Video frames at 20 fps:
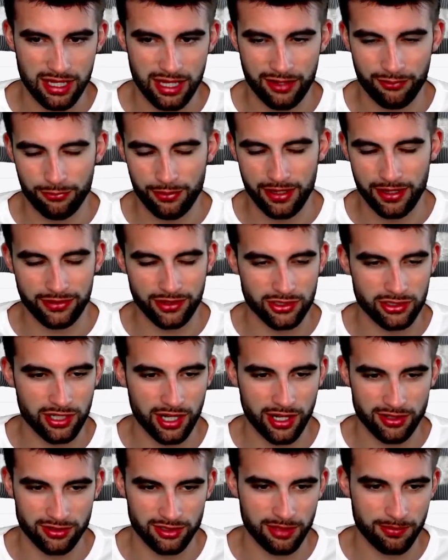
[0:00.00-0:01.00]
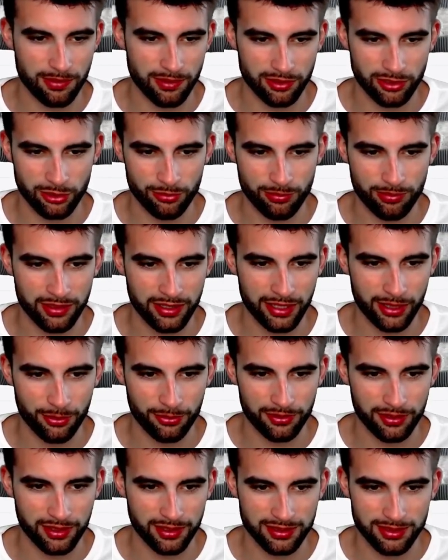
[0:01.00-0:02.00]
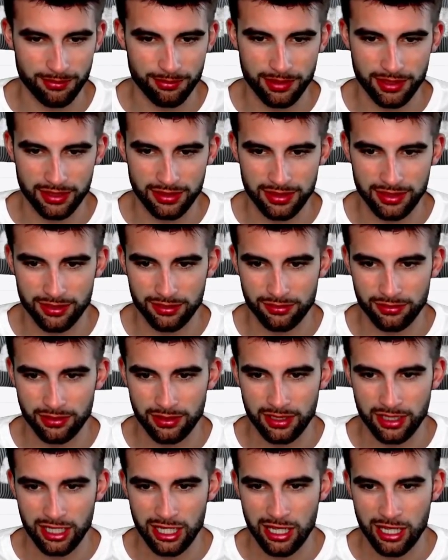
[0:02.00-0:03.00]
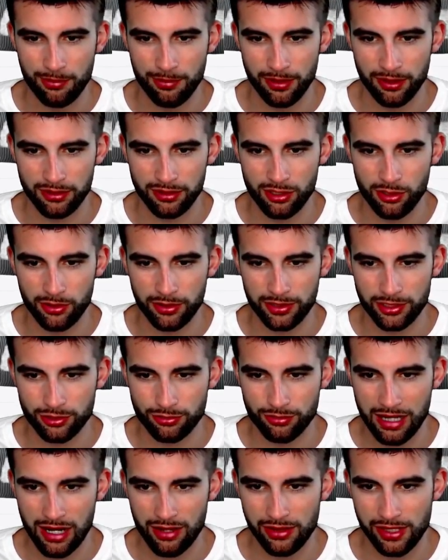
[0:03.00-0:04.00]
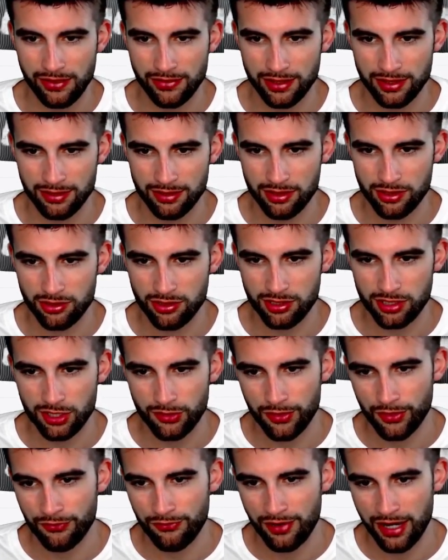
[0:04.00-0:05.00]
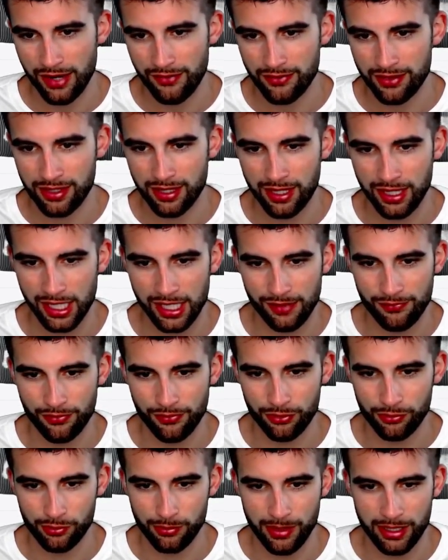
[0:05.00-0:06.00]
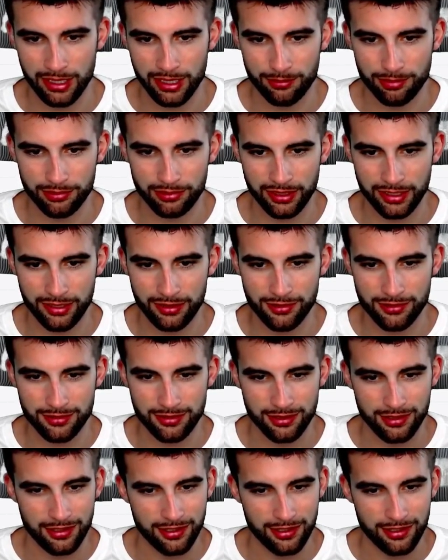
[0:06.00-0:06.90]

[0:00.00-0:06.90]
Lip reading: If we have to change that up a little bit, I don't think it's a big deal. But going this route leaves us just over 5K for the remaining players.